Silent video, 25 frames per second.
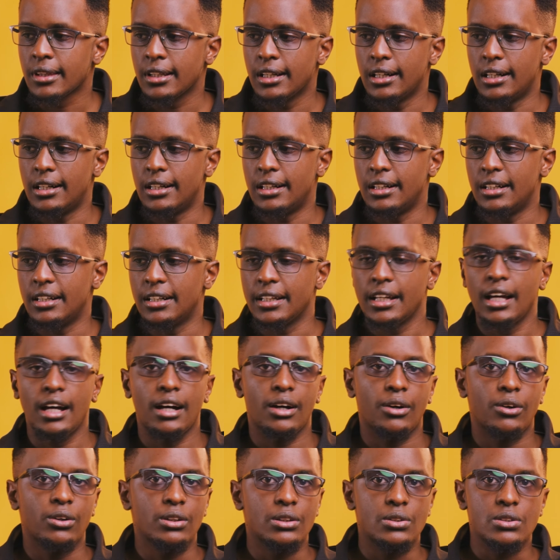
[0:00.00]
yeah,
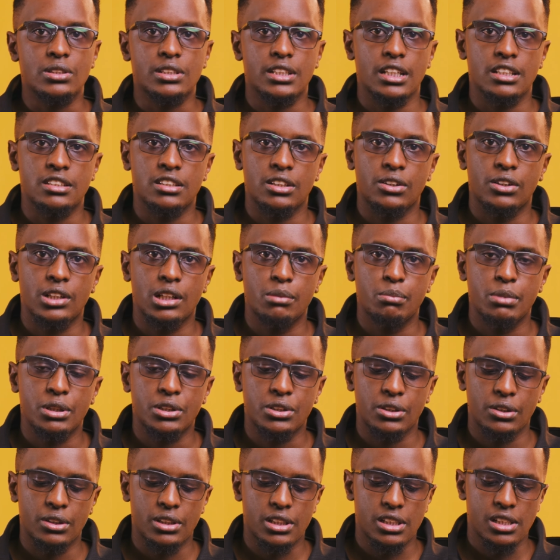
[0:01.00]
all those tests are going to be
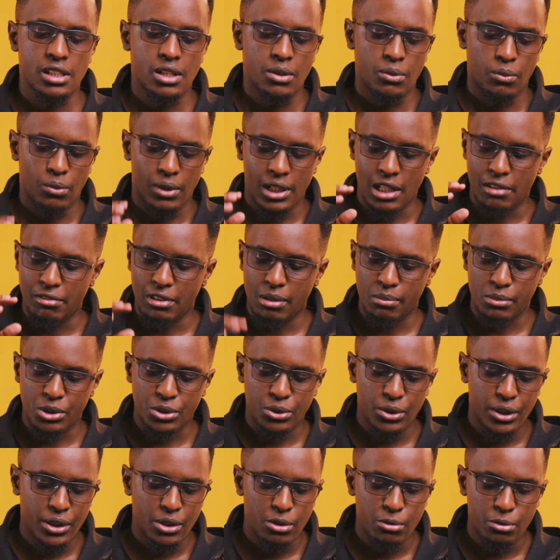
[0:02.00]
shot whenever I'm
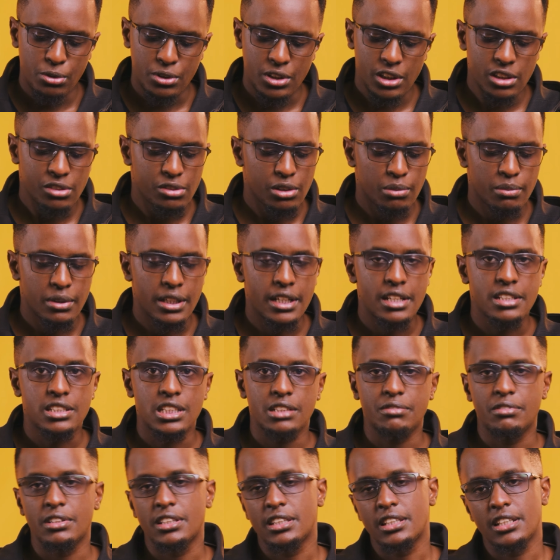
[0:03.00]
showing you footage from the
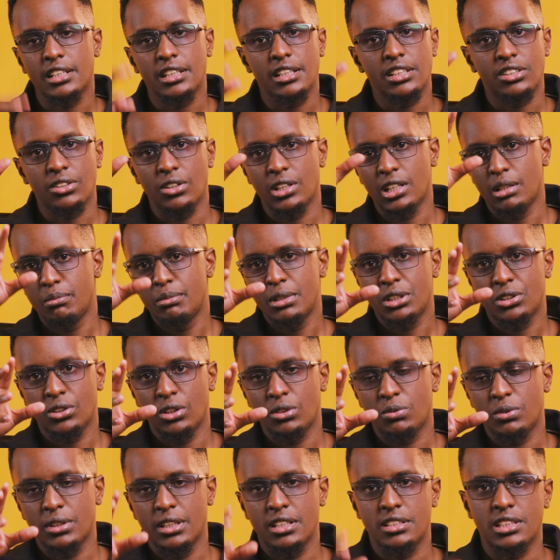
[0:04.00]
A7 III. It's going to be
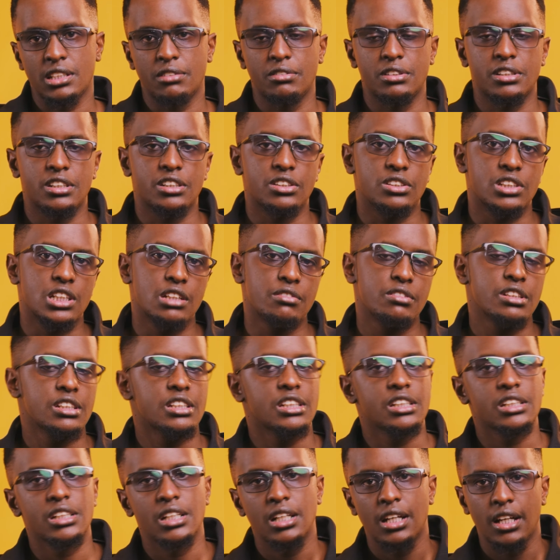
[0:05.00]
shot with the
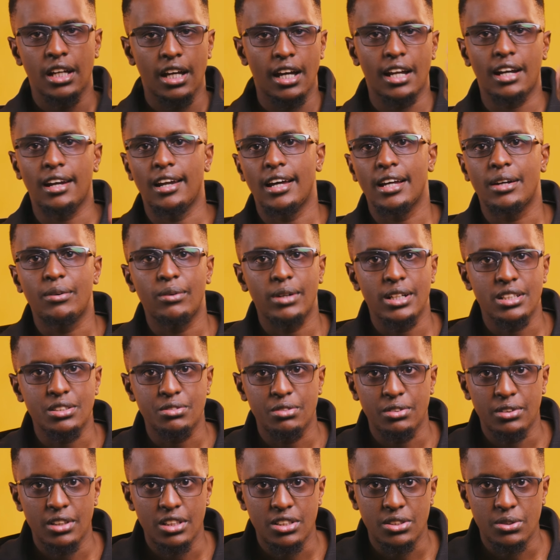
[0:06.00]
17-70, and likewise
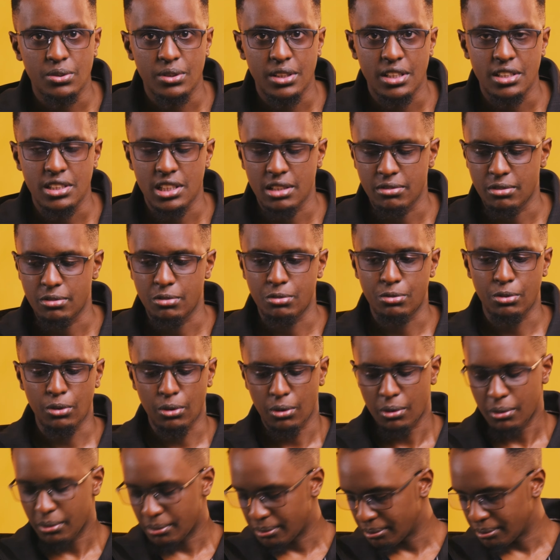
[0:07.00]
for the Sony A7 IV.